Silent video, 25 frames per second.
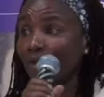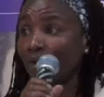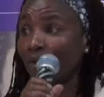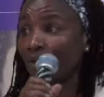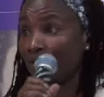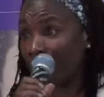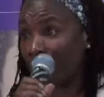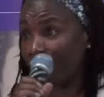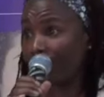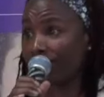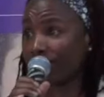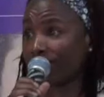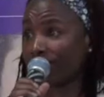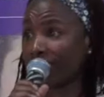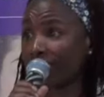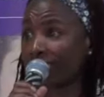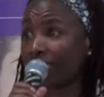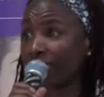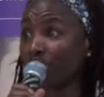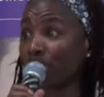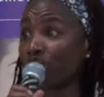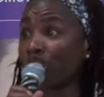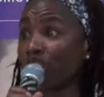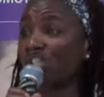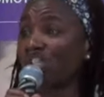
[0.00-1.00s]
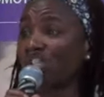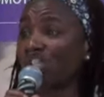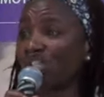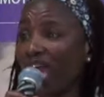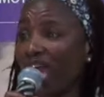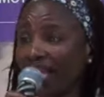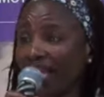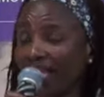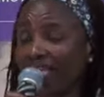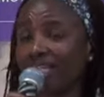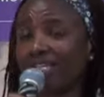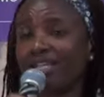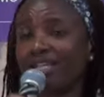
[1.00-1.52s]
Of course, that's a huge
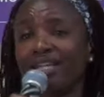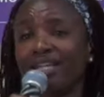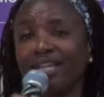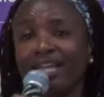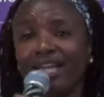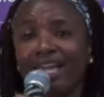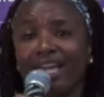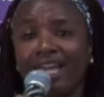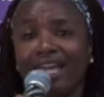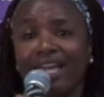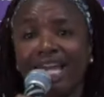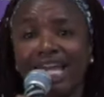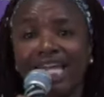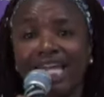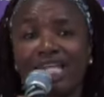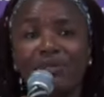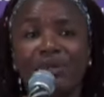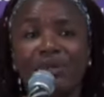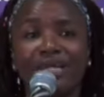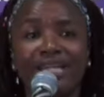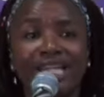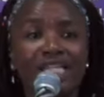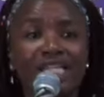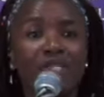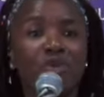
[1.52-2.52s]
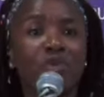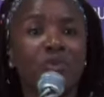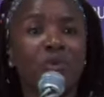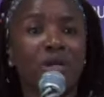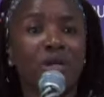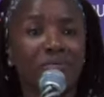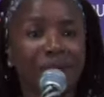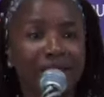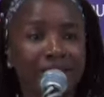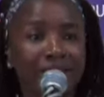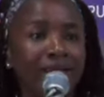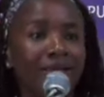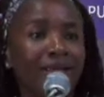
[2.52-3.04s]
chunk, and we need
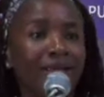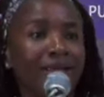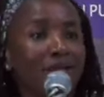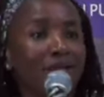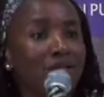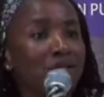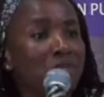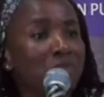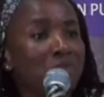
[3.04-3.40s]
women